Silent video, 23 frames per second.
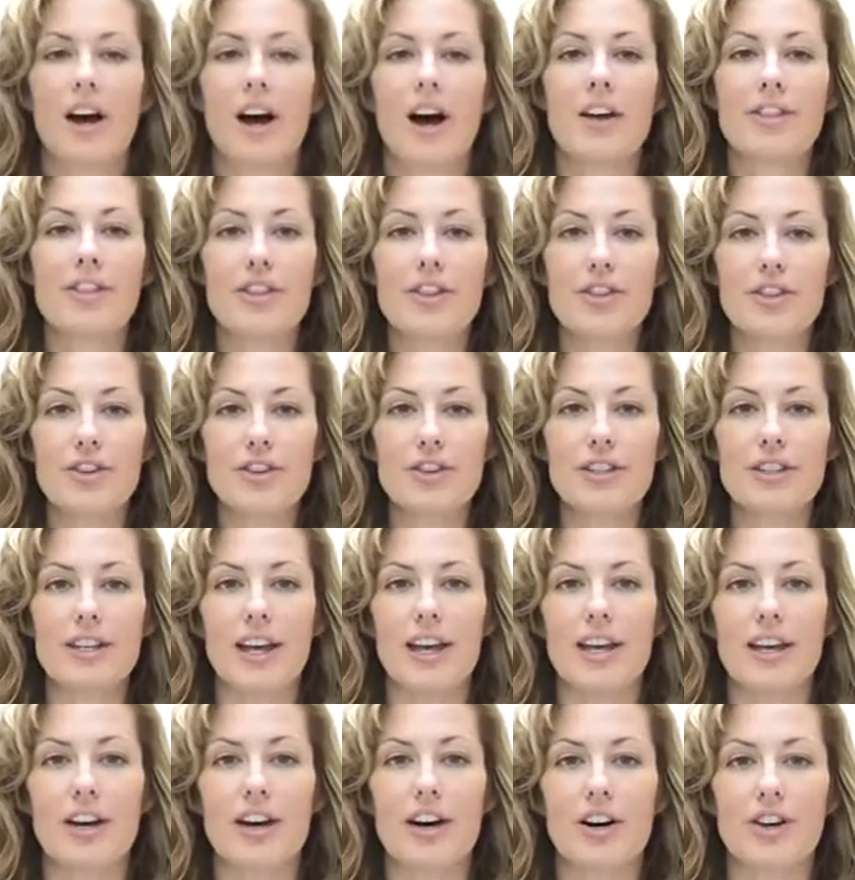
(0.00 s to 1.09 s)
On the third
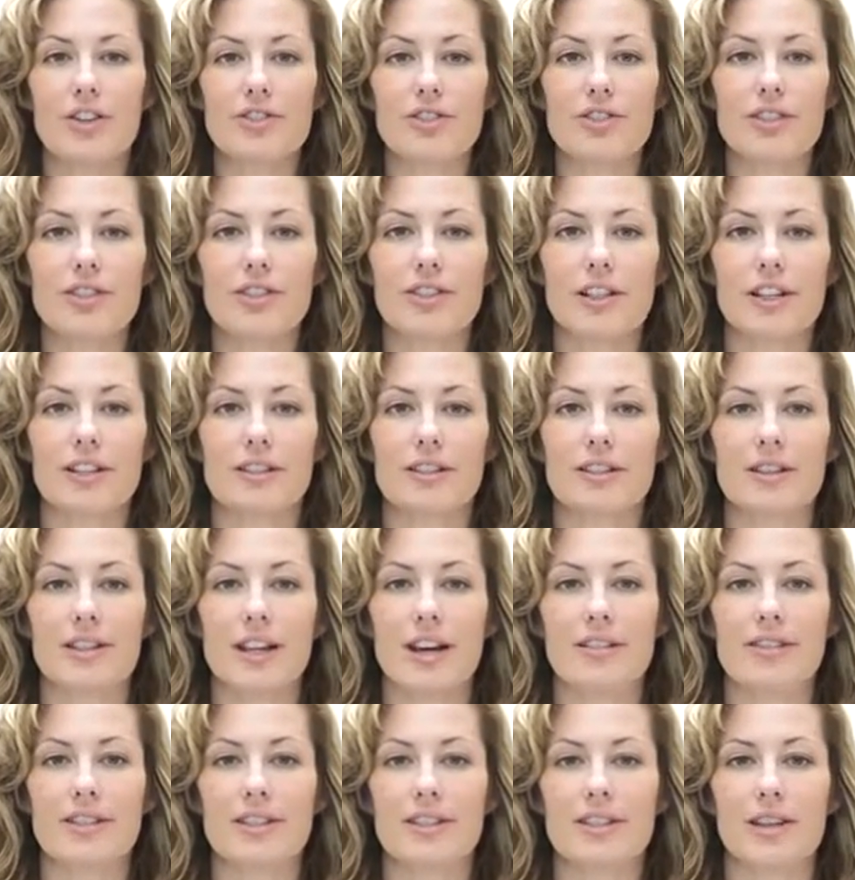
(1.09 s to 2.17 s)
day, also collect
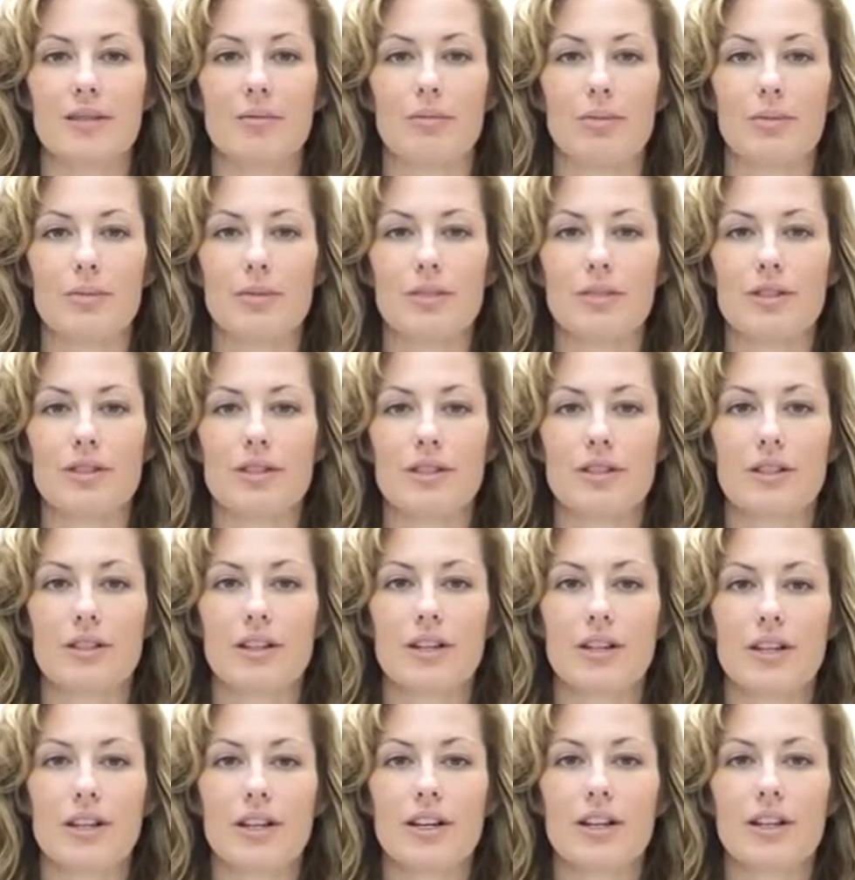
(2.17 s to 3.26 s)
saliva samples.
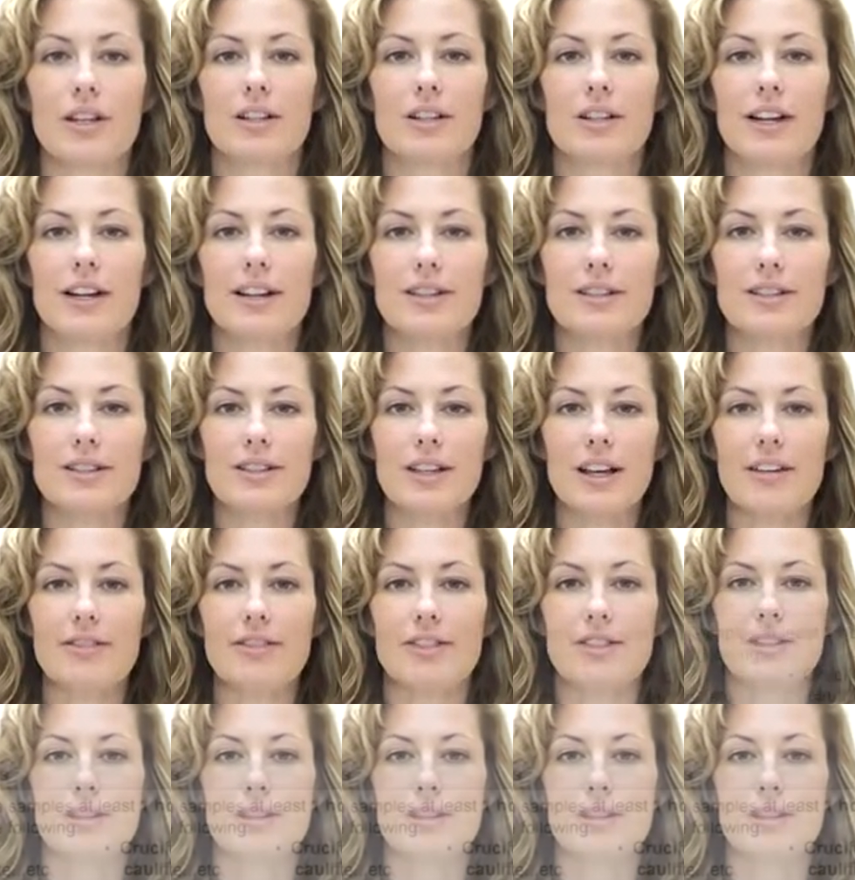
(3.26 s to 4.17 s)
Collect saliva